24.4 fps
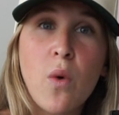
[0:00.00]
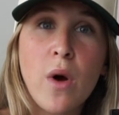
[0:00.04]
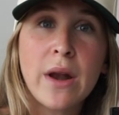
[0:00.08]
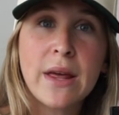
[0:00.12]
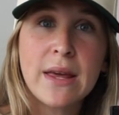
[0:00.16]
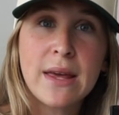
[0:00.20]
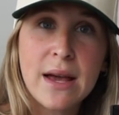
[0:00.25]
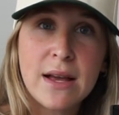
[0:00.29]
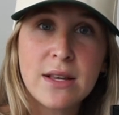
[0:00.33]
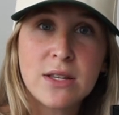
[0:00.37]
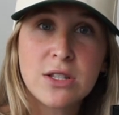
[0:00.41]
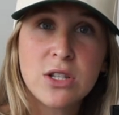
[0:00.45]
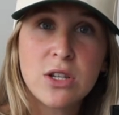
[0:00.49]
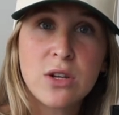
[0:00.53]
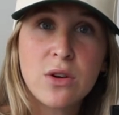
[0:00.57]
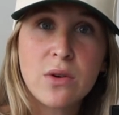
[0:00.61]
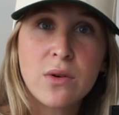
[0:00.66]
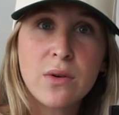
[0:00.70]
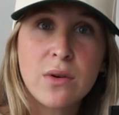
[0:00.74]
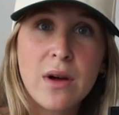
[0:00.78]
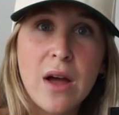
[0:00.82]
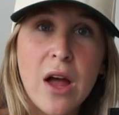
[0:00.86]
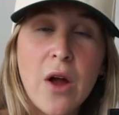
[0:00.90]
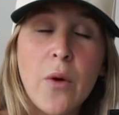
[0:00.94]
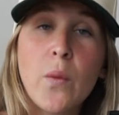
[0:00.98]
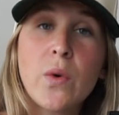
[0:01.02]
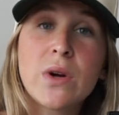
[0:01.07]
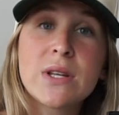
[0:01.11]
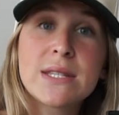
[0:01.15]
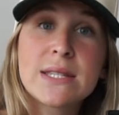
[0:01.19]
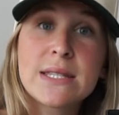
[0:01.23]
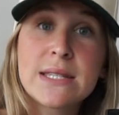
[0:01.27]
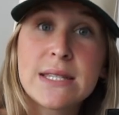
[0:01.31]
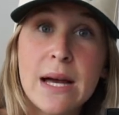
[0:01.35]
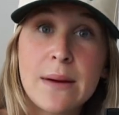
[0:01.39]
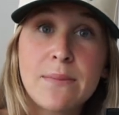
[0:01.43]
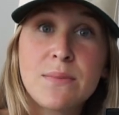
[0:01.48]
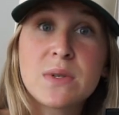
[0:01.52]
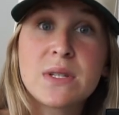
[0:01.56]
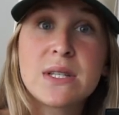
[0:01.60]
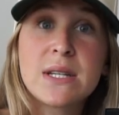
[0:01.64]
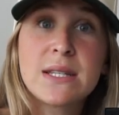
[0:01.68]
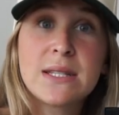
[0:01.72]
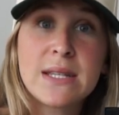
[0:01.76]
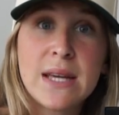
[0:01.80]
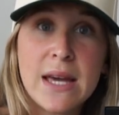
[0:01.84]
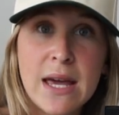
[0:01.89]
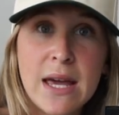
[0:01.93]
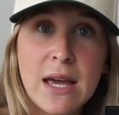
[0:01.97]
you want to get to and what
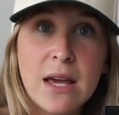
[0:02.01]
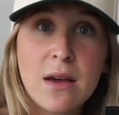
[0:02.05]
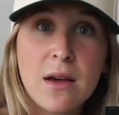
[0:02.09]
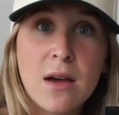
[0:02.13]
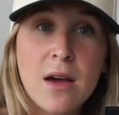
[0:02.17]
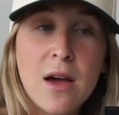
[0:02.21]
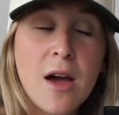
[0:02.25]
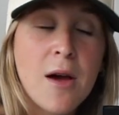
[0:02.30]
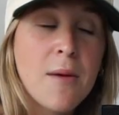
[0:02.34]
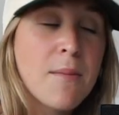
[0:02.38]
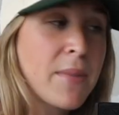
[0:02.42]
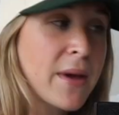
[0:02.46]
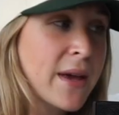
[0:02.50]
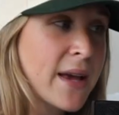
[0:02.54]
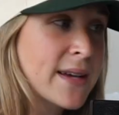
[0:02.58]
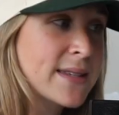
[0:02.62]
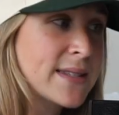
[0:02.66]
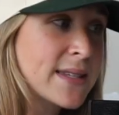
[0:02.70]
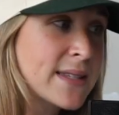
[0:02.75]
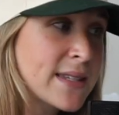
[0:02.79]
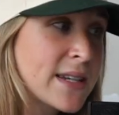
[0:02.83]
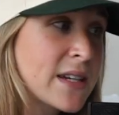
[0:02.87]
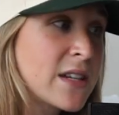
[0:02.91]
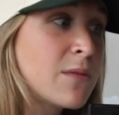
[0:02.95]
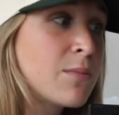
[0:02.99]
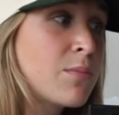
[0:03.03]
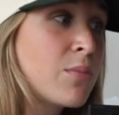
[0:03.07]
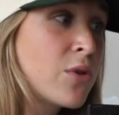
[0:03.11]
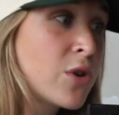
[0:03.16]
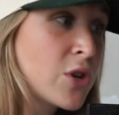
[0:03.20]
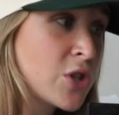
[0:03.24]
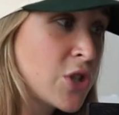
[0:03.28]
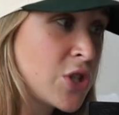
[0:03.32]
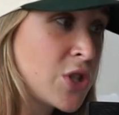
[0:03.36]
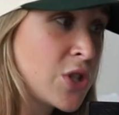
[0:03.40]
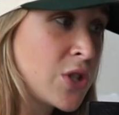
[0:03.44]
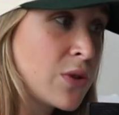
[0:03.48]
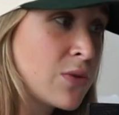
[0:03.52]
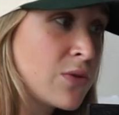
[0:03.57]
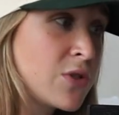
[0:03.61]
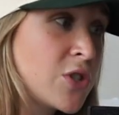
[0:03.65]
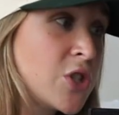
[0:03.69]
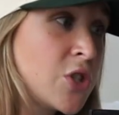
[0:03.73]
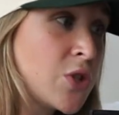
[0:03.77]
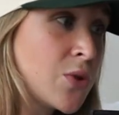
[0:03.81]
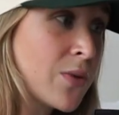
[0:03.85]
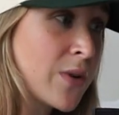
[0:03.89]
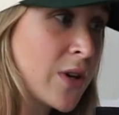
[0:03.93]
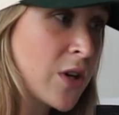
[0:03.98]
steps to take, because it's going to push you
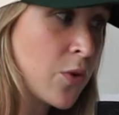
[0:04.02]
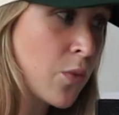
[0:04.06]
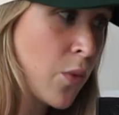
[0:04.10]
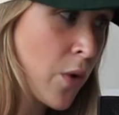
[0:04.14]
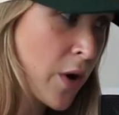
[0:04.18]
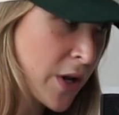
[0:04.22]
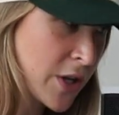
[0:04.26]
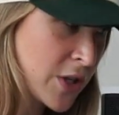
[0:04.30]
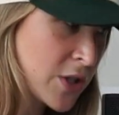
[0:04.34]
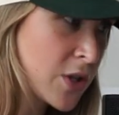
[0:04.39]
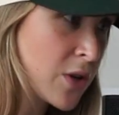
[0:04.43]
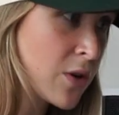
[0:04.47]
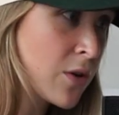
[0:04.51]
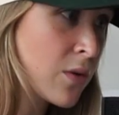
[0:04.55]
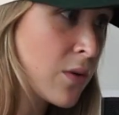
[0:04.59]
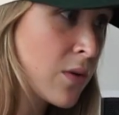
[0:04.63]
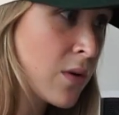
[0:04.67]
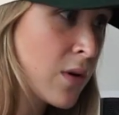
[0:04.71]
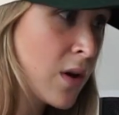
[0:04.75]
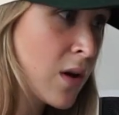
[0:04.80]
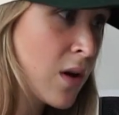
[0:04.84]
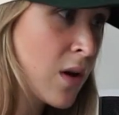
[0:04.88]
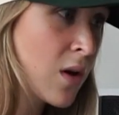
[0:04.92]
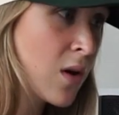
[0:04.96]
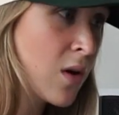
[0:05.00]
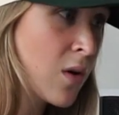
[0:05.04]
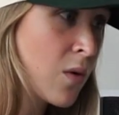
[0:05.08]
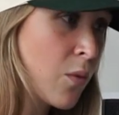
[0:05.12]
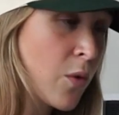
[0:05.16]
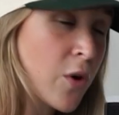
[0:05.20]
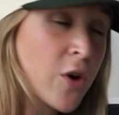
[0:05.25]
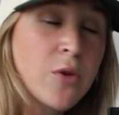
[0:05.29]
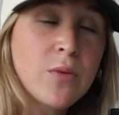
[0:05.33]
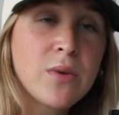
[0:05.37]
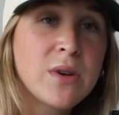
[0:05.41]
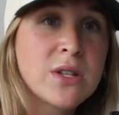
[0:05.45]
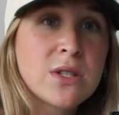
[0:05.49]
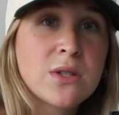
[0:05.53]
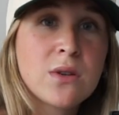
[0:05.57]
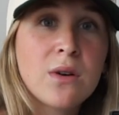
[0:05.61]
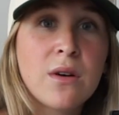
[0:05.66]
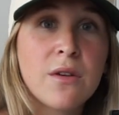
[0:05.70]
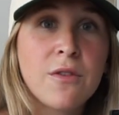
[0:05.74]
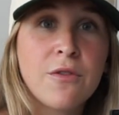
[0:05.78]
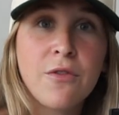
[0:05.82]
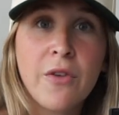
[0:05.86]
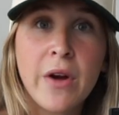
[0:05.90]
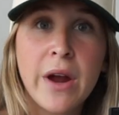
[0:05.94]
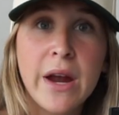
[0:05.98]
to do what you want to do. What are we
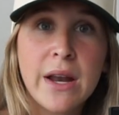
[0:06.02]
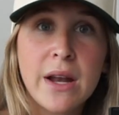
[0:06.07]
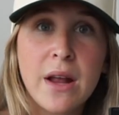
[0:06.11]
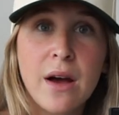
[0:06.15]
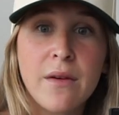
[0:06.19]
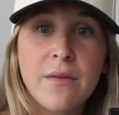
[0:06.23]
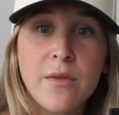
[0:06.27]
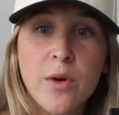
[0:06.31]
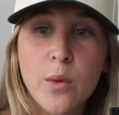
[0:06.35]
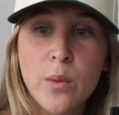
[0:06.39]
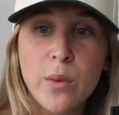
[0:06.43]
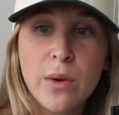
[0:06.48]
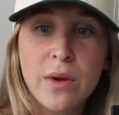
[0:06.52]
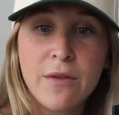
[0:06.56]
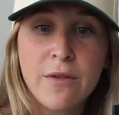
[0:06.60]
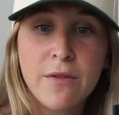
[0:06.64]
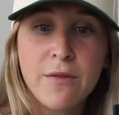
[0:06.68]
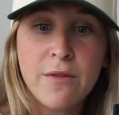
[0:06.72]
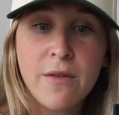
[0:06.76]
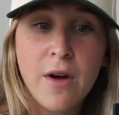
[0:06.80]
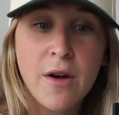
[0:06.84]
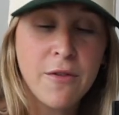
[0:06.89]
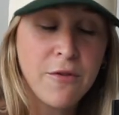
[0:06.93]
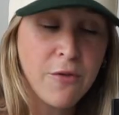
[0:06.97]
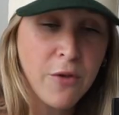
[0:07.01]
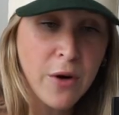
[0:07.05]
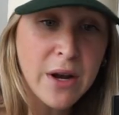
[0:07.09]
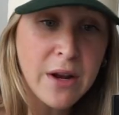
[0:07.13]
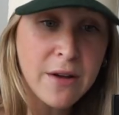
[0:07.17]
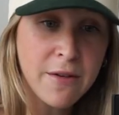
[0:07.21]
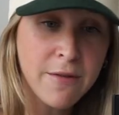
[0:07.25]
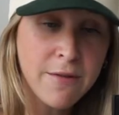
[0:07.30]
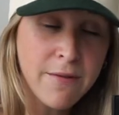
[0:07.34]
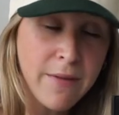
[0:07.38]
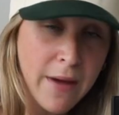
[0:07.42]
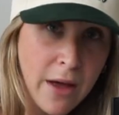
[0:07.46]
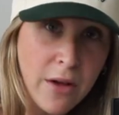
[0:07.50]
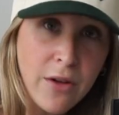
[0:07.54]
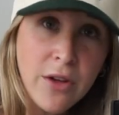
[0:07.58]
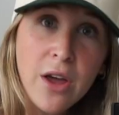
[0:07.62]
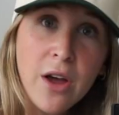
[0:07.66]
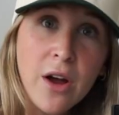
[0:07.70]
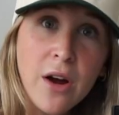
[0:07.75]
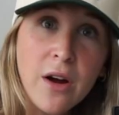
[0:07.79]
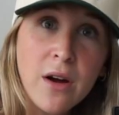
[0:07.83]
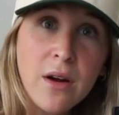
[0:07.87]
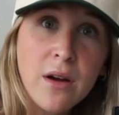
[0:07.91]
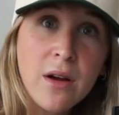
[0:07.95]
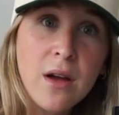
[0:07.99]
so afraid of? Are we afraid of
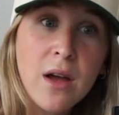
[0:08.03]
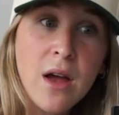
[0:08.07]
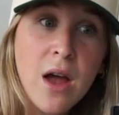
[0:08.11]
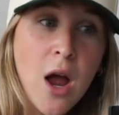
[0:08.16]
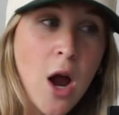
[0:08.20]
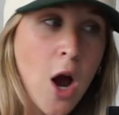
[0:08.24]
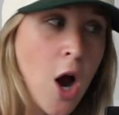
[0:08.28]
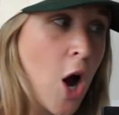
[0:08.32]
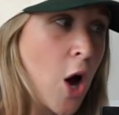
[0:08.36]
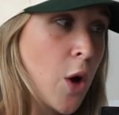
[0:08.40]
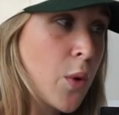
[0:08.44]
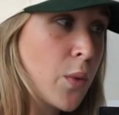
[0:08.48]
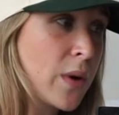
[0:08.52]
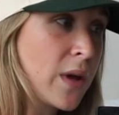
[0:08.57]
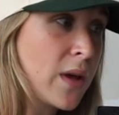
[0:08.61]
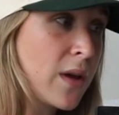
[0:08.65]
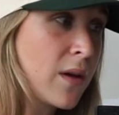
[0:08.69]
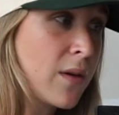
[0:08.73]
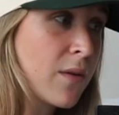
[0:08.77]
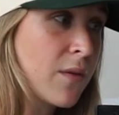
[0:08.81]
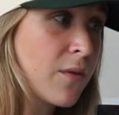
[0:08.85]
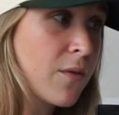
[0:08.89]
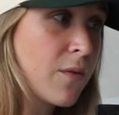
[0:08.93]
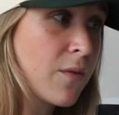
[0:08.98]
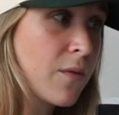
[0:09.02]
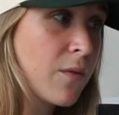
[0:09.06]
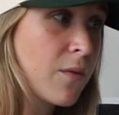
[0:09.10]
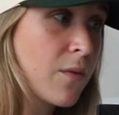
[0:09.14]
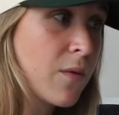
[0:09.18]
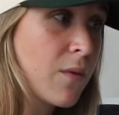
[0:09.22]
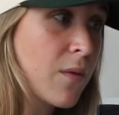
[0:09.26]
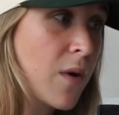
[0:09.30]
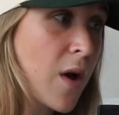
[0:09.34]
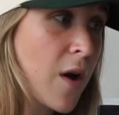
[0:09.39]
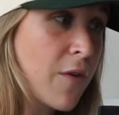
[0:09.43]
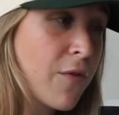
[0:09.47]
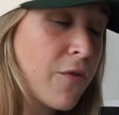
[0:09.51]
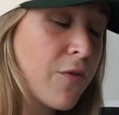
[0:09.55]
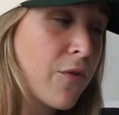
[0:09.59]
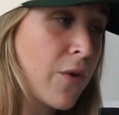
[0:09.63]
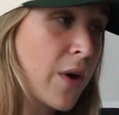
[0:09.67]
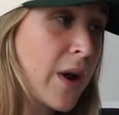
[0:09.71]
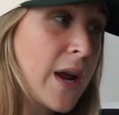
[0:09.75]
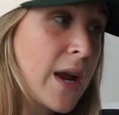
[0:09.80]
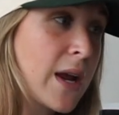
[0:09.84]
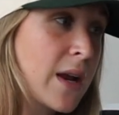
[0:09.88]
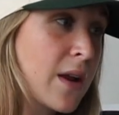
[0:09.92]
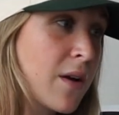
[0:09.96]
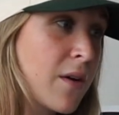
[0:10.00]
failure? Are we
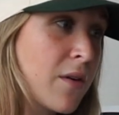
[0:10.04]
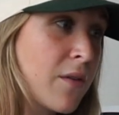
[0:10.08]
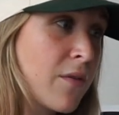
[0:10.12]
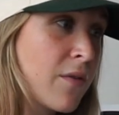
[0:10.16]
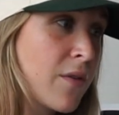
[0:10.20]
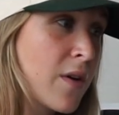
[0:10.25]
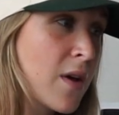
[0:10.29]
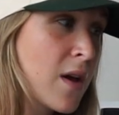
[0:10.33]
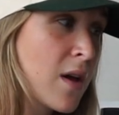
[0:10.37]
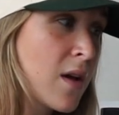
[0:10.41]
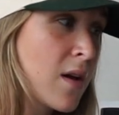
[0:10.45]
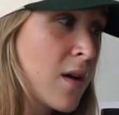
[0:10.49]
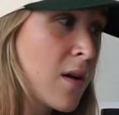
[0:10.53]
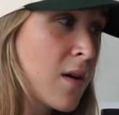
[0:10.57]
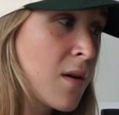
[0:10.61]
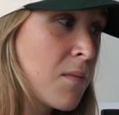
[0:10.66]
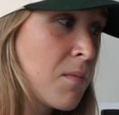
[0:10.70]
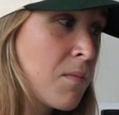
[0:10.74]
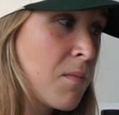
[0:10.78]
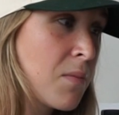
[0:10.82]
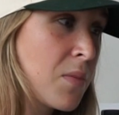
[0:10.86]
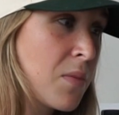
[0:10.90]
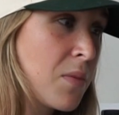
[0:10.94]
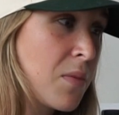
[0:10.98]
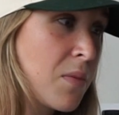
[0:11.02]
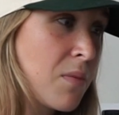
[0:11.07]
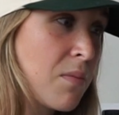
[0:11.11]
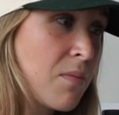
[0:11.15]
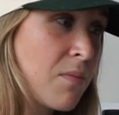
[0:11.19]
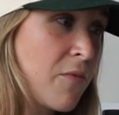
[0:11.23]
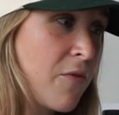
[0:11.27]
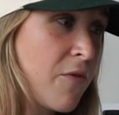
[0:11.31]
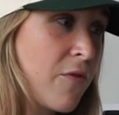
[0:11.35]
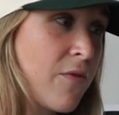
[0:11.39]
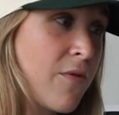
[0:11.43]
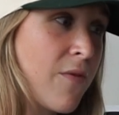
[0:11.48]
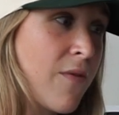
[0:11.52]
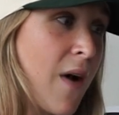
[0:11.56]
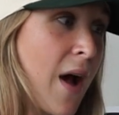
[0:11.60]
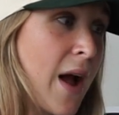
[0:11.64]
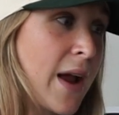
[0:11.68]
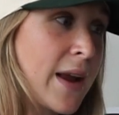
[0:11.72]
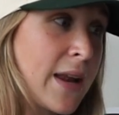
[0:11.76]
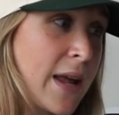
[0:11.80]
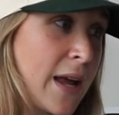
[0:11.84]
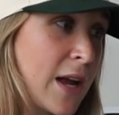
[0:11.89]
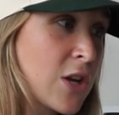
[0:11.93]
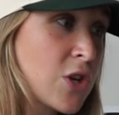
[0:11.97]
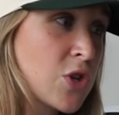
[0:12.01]
afraid of
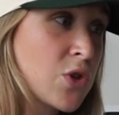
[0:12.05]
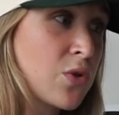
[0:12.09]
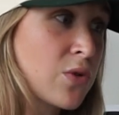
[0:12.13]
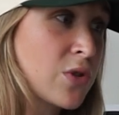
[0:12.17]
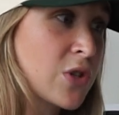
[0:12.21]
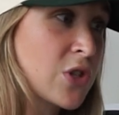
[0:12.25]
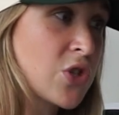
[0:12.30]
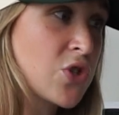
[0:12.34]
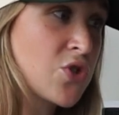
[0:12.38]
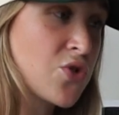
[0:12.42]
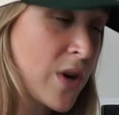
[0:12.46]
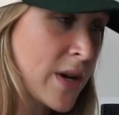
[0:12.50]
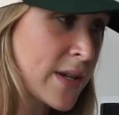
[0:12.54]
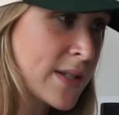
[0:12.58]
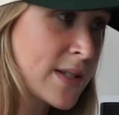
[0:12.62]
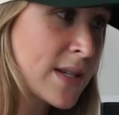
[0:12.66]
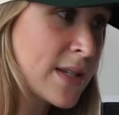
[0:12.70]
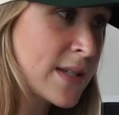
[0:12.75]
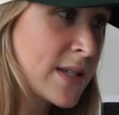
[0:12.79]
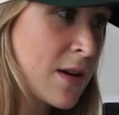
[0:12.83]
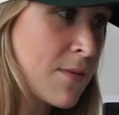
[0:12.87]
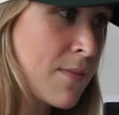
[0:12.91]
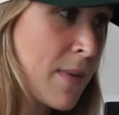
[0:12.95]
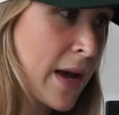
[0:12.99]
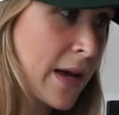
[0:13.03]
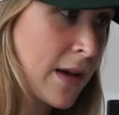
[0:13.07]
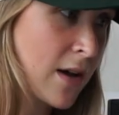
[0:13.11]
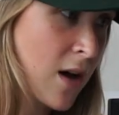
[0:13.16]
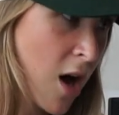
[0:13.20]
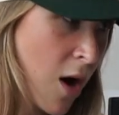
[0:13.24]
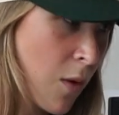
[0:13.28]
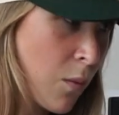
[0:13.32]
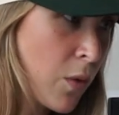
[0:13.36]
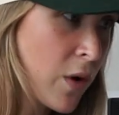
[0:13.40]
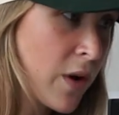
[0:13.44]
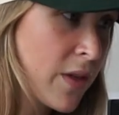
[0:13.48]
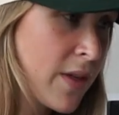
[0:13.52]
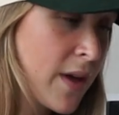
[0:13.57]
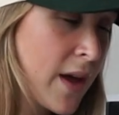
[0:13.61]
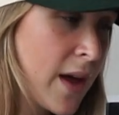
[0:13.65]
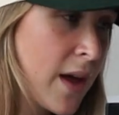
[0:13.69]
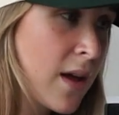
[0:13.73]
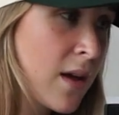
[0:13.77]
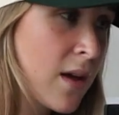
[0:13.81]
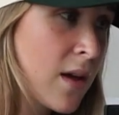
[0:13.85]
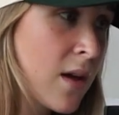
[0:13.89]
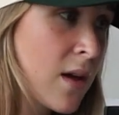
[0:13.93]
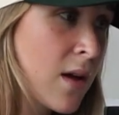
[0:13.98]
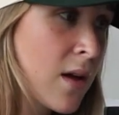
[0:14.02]
financial stresses that might come with
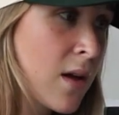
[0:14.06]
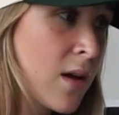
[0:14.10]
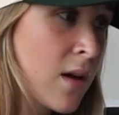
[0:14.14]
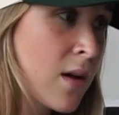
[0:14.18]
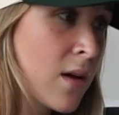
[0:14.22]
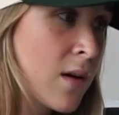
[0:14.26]
it?